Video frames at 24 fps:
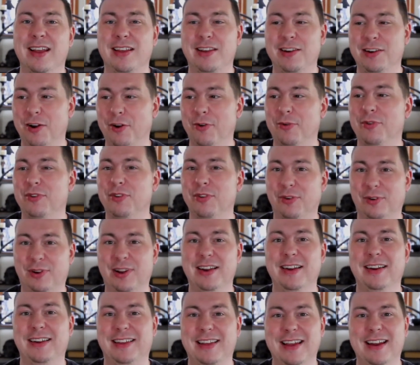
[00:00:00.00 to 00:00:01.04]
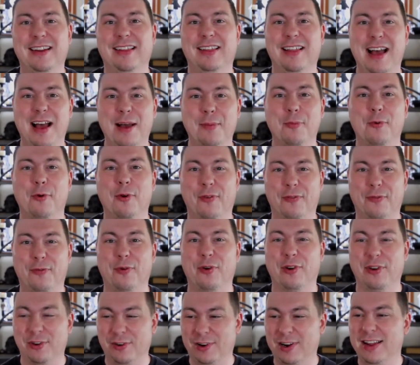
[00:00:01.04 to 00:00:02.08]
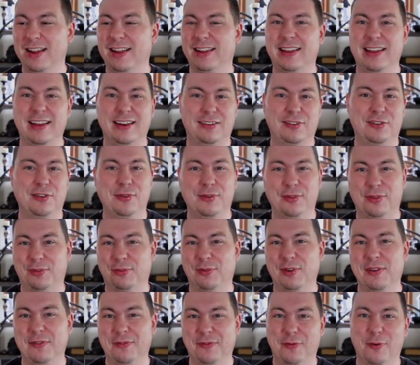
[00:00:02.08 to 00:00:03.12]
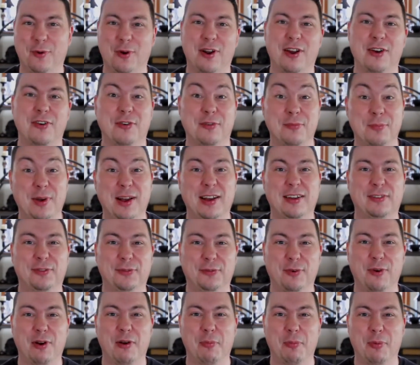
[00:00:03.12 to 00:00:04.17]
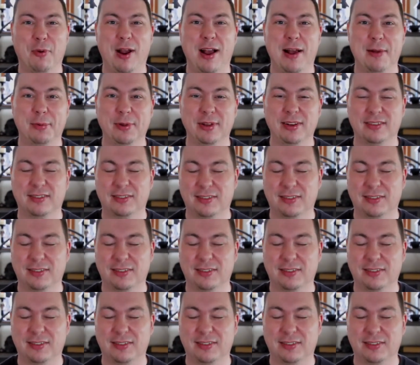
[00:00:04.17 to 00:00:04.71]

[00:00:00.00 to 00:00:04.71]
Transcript: you're gonna get a lot more for it. You're gonna get 200, 300, 400 bucks for it probably.